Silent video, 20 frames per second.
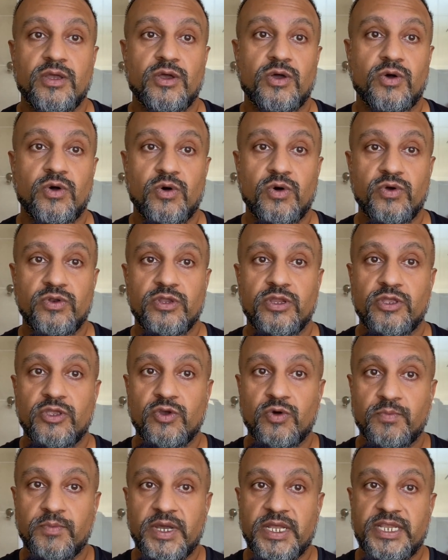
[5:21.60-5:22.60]
on
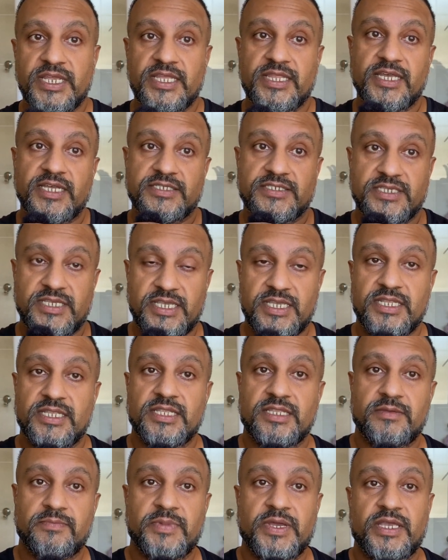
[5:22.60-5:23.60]
your money that's
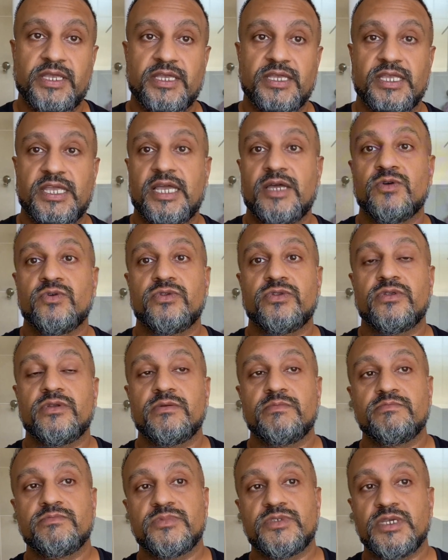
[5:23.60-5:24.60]
in the bank account.
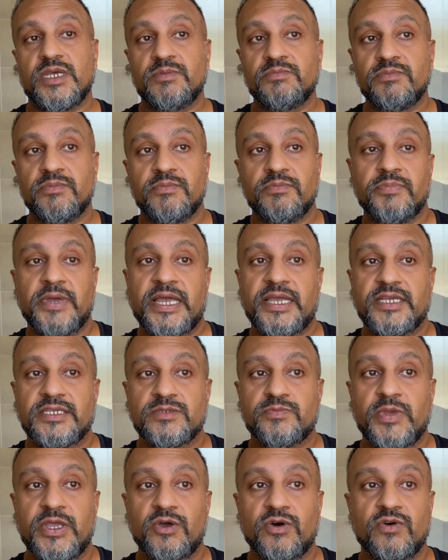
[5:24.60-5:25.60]
Some
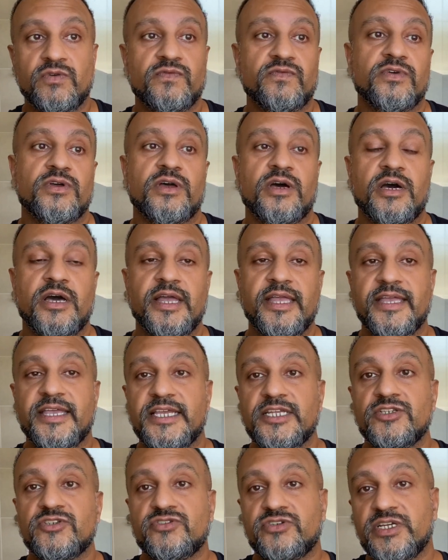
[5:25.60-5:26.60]
banks may offer higher
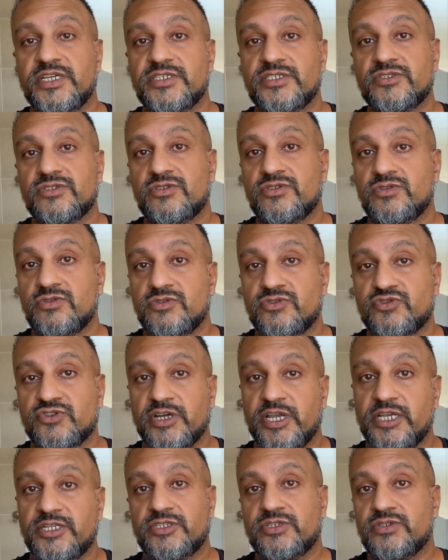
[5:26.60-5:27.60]
interest to
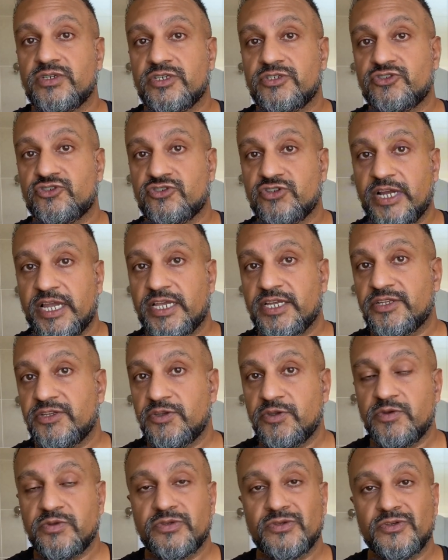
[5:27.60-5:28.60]
try to attract
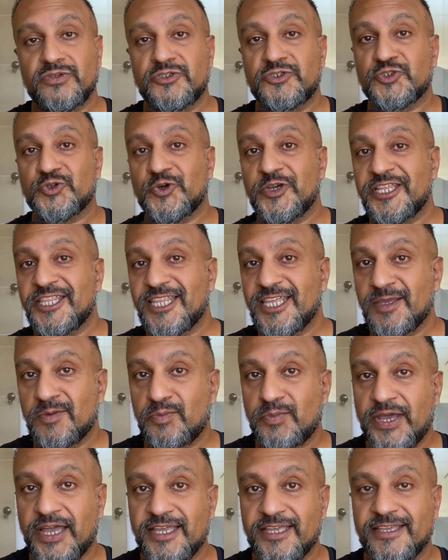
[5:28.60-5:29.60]
you to join their
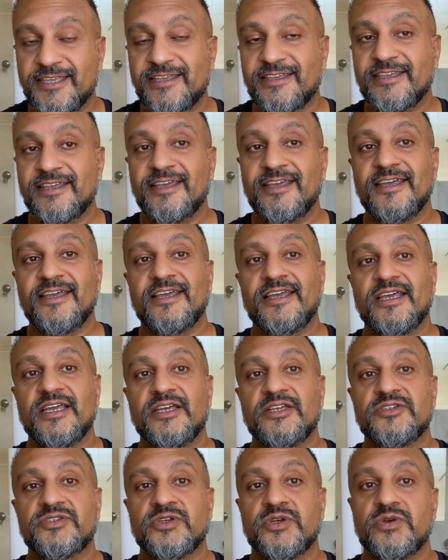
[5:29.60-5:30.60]
bank.
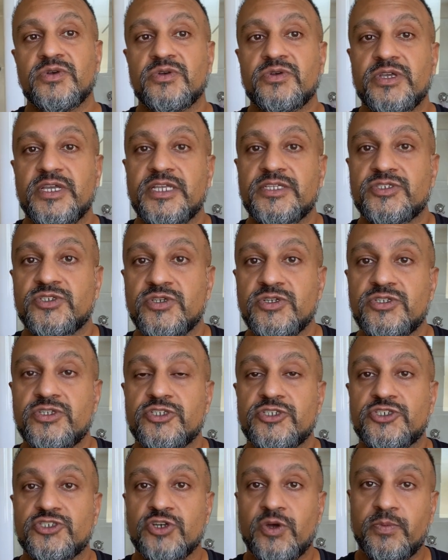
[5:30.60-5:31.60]
So it's good to
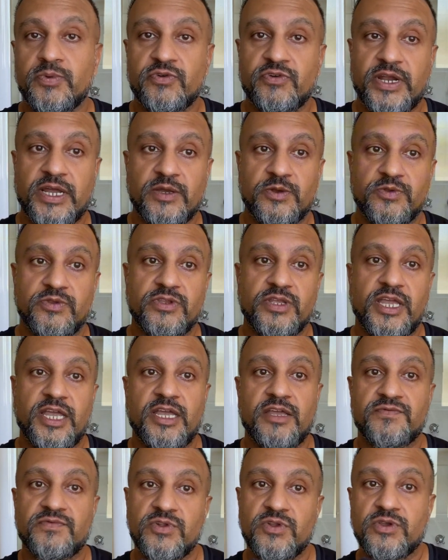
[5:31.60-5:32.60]
shop around,
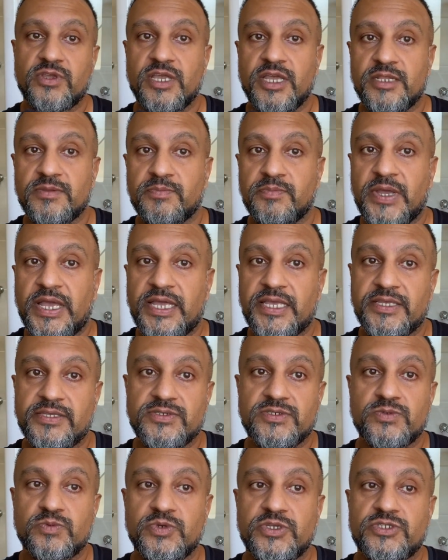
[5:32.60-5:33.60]
have a look at
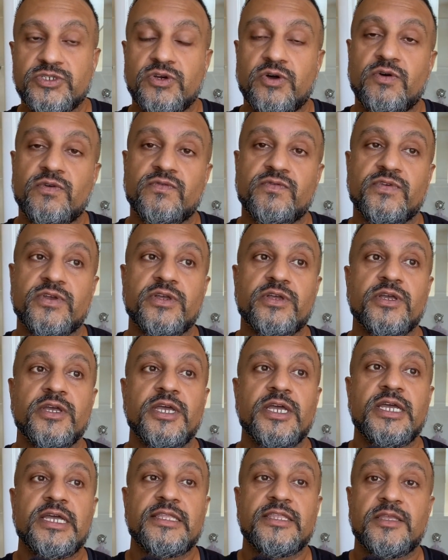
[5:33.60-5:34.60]
banks which offer
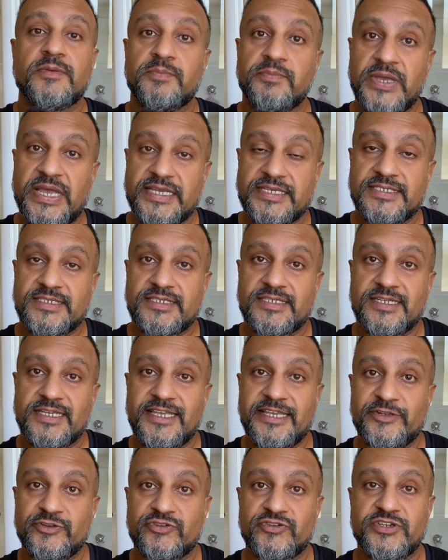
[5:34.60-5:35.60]
the best
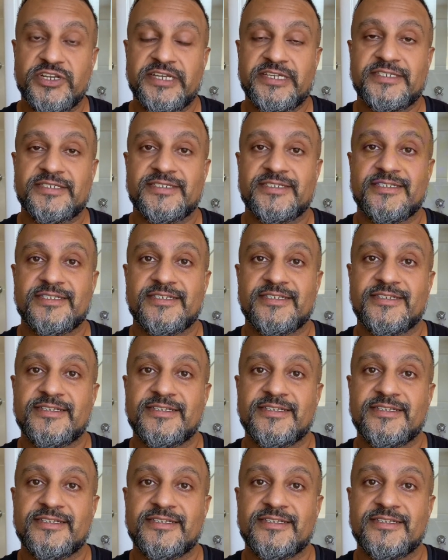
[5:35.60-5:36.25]
interest.